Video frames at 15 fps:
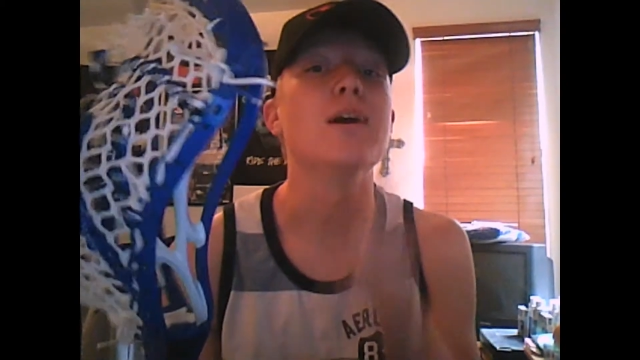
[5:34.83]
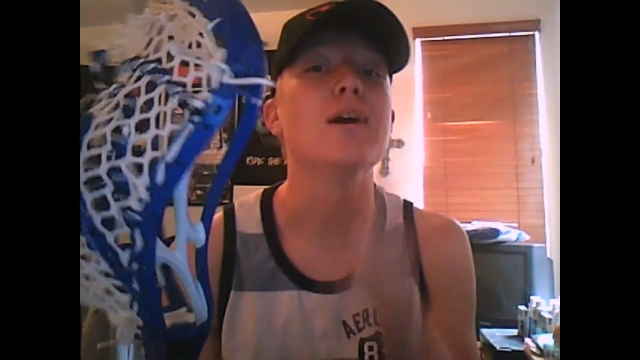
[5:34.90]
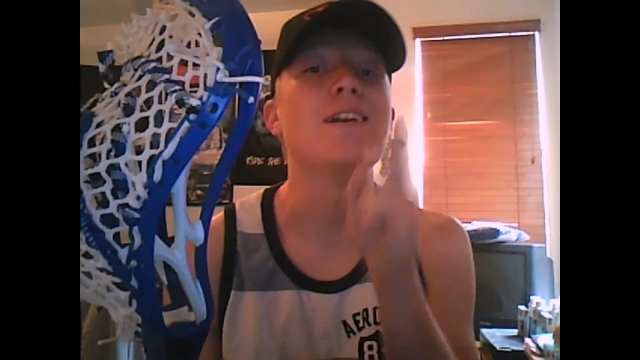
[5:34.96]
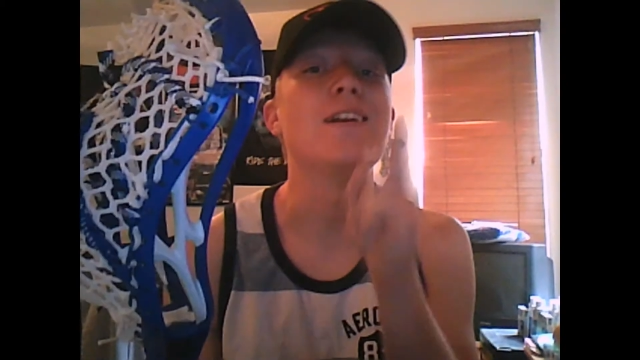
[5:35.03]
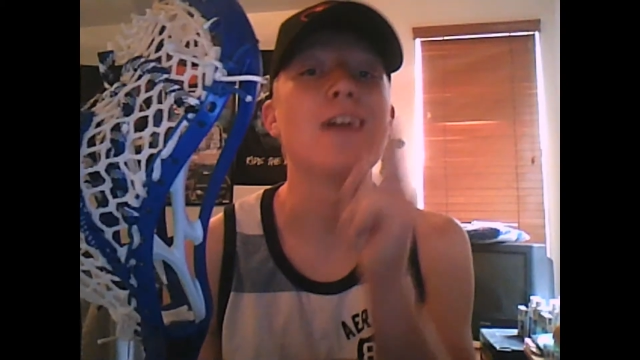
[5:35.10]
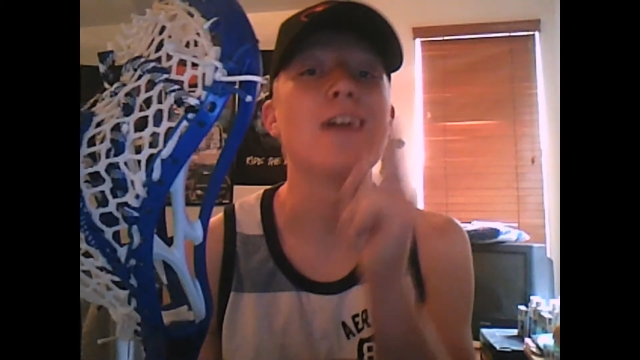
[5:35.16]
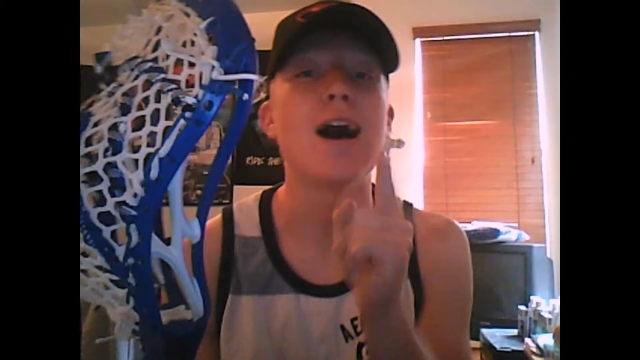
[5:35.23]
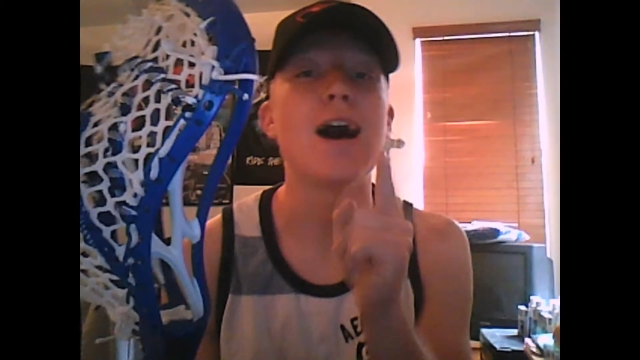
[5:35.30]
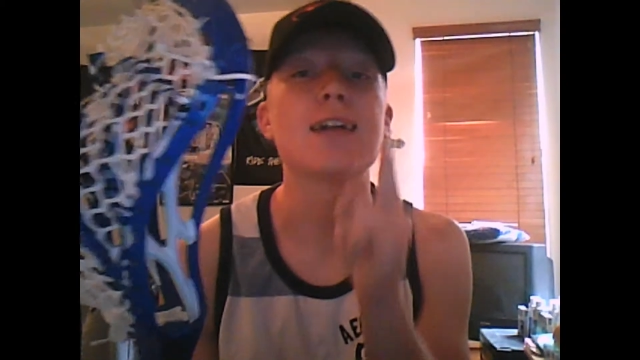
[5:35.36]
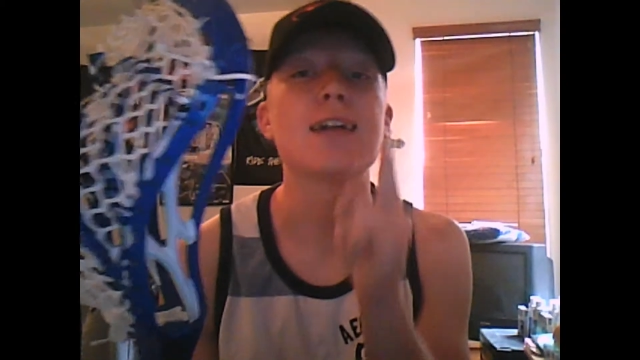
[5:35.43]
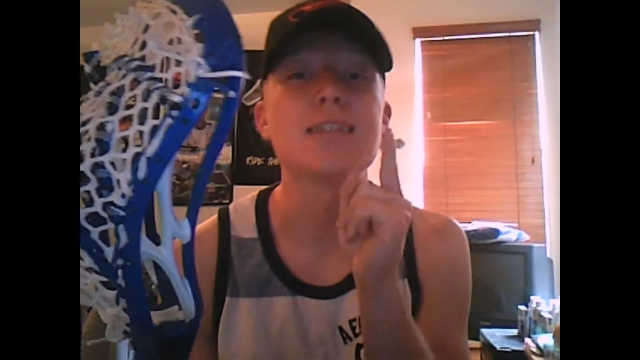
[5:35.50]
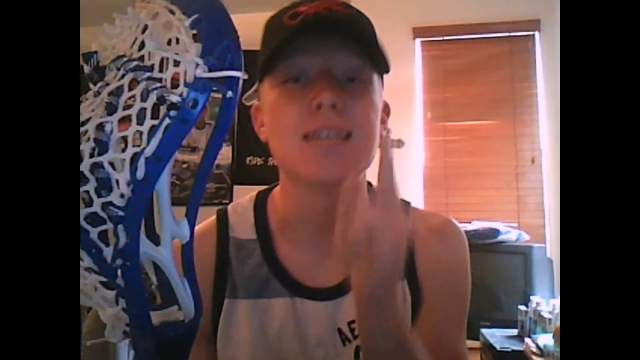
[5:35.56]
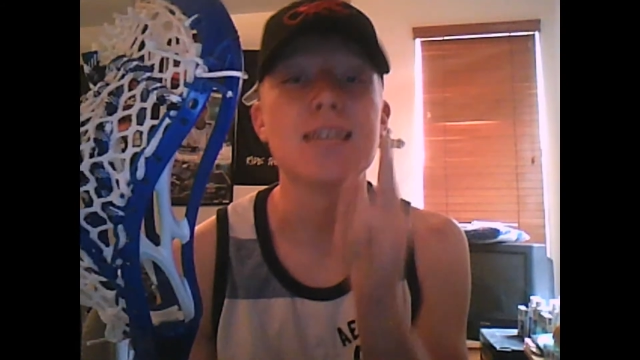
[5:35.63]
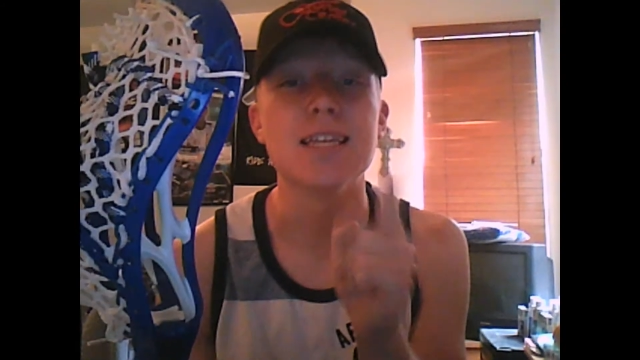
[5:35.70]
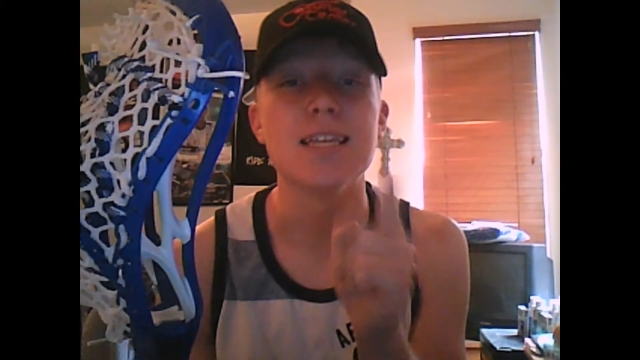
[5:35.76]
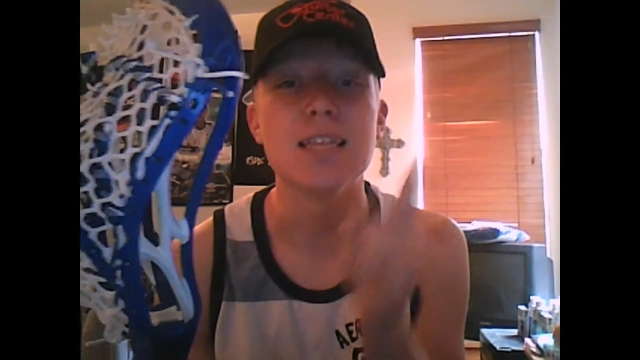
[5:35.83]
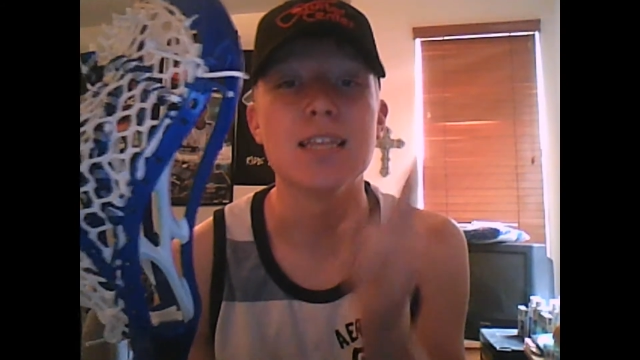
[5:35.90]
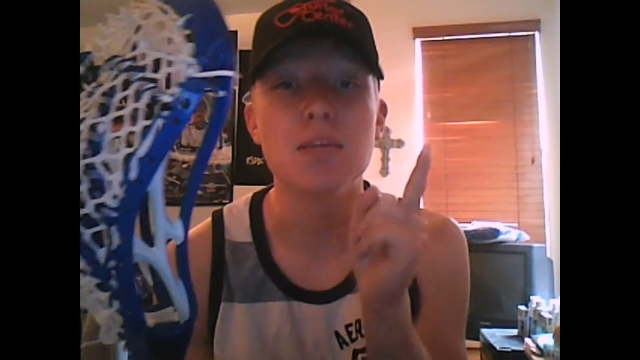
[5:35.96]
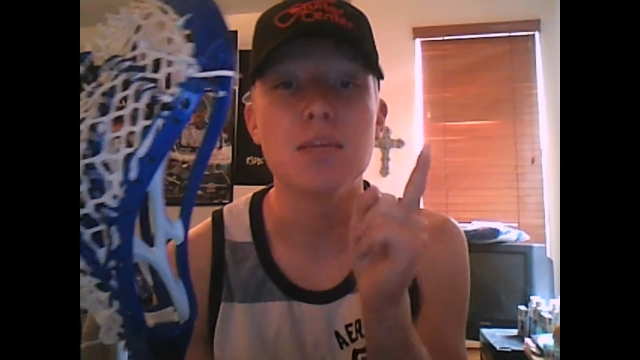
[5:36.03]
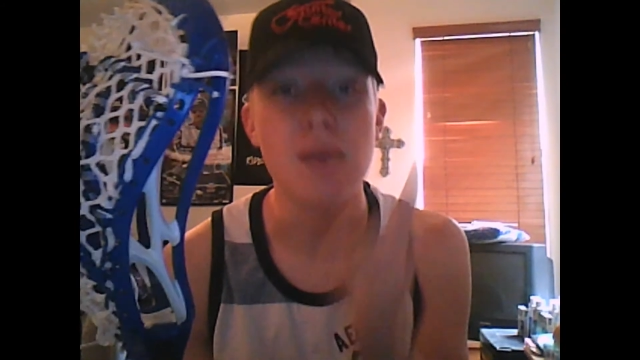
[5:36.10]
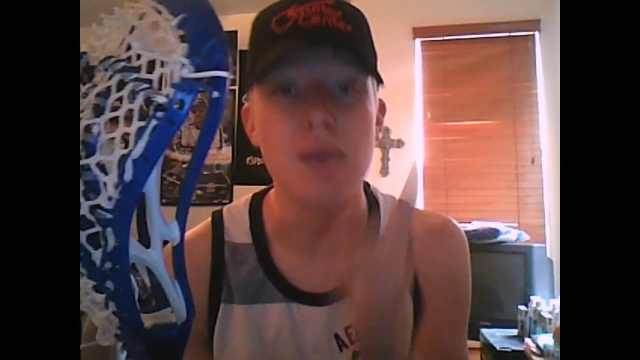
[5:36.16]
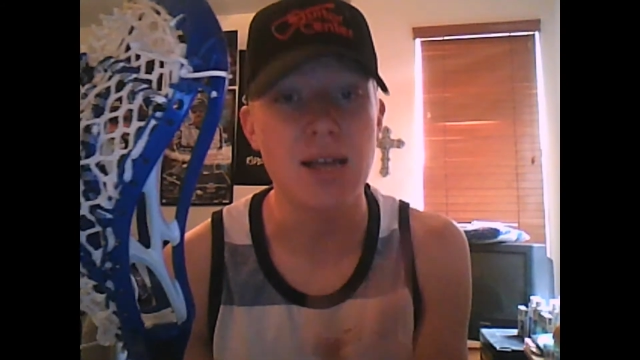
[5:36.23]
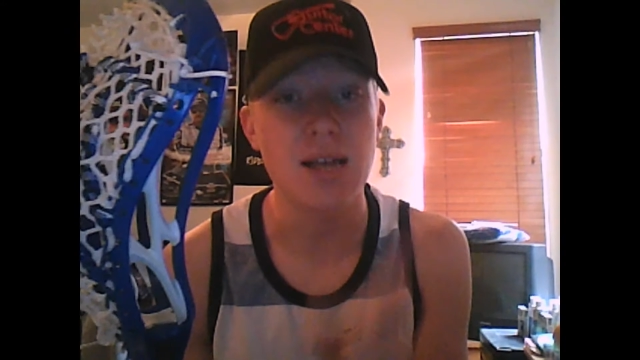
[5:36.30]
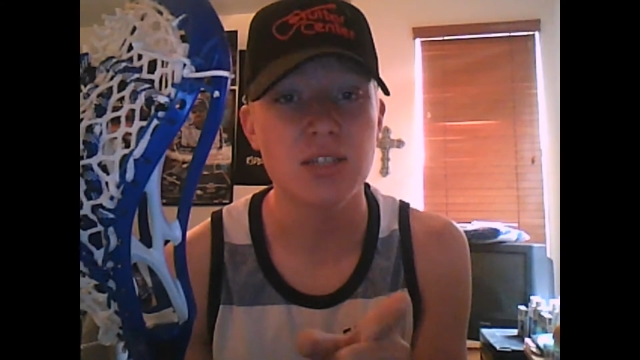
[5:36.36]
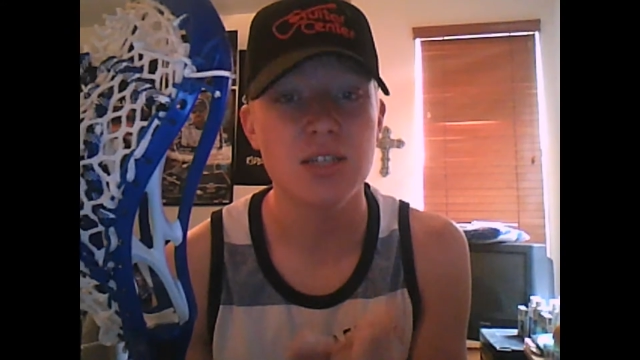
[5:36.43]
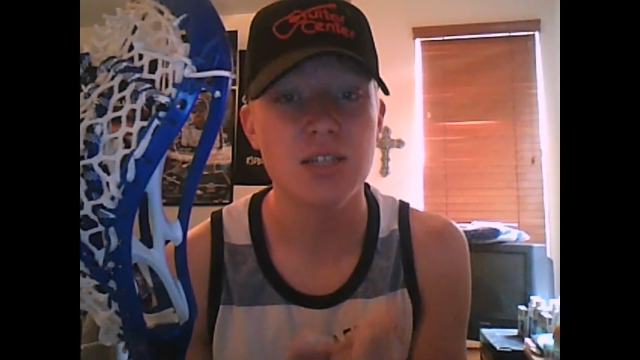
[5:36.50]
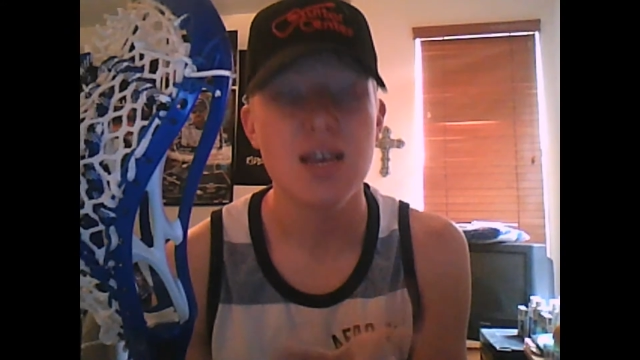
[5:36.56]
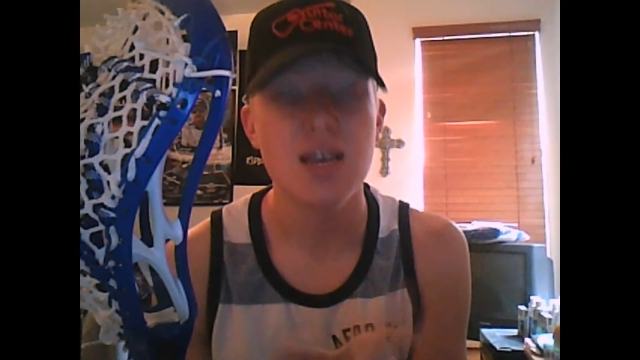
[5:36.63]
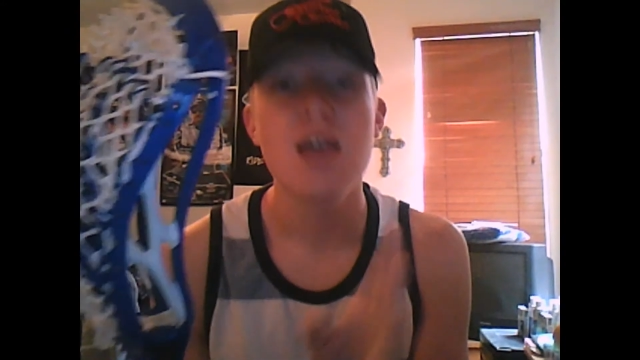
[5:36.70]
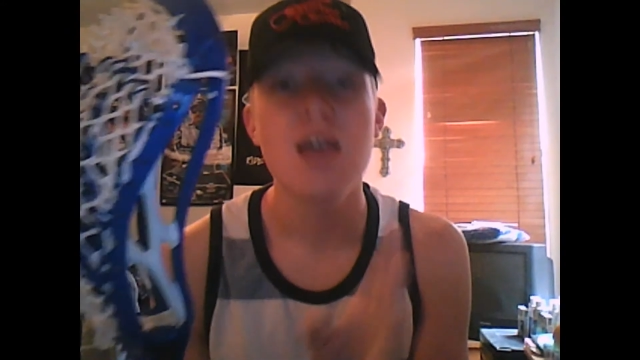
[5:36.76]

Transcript: but not in the mesh.